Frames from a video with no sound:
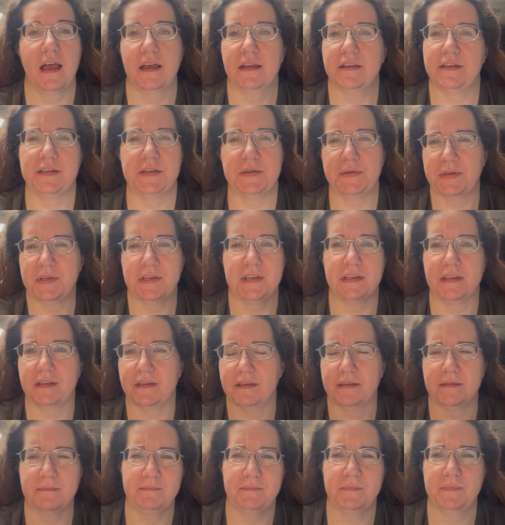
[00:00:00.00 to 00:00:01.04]
due
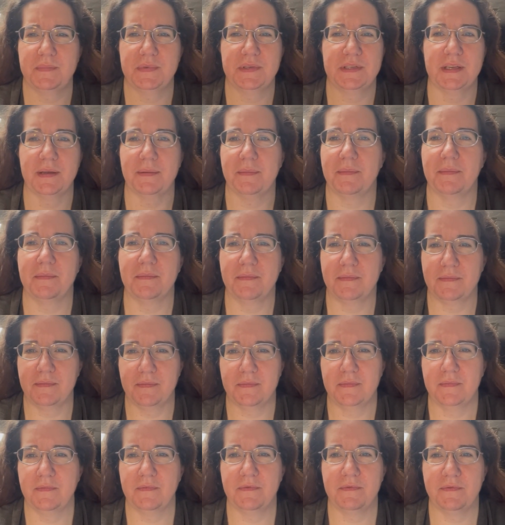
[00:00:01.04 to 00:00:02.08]
to some
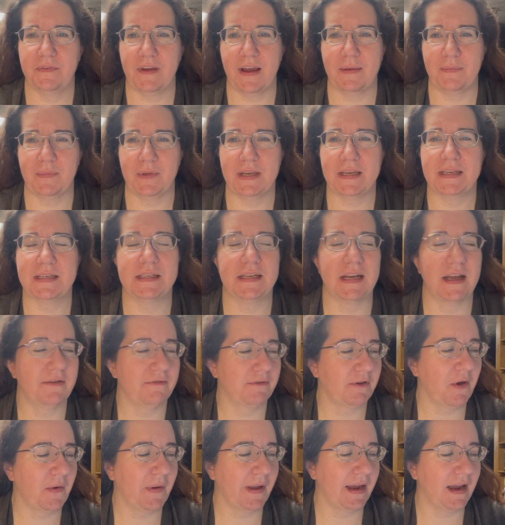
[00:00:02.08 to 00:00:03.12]
family stuff
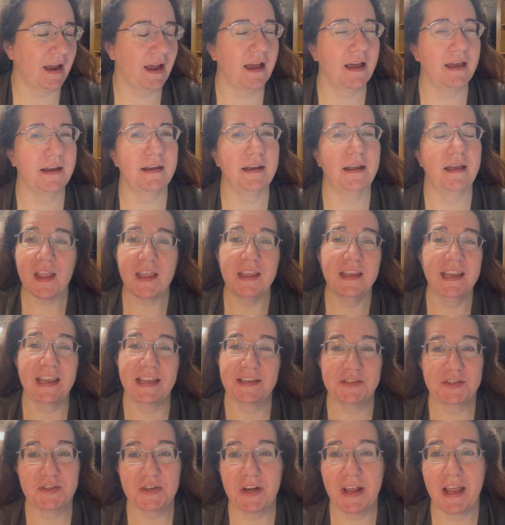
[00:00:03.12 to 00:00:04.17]
going on.
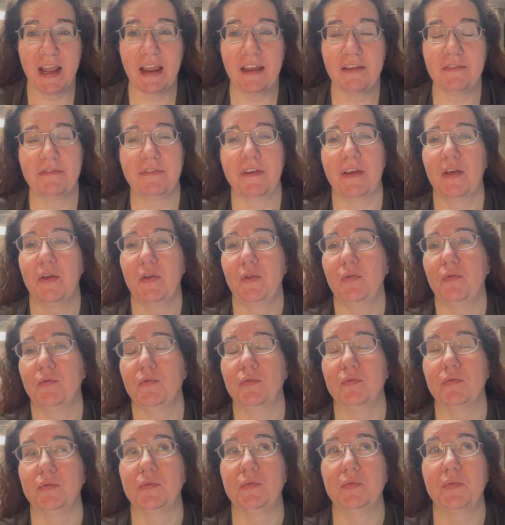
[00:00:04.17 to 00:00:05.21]
Yesterday felt
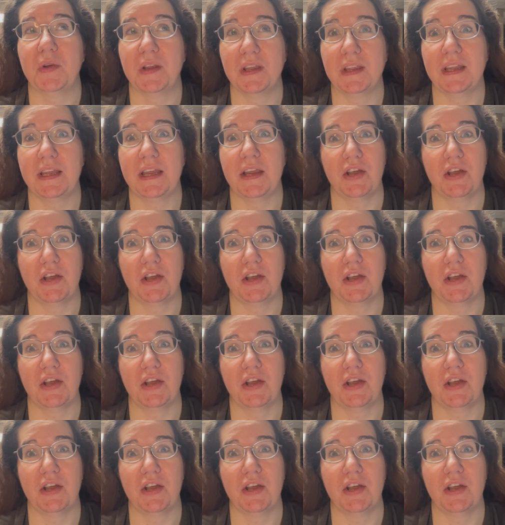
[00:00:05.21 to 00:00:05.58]
really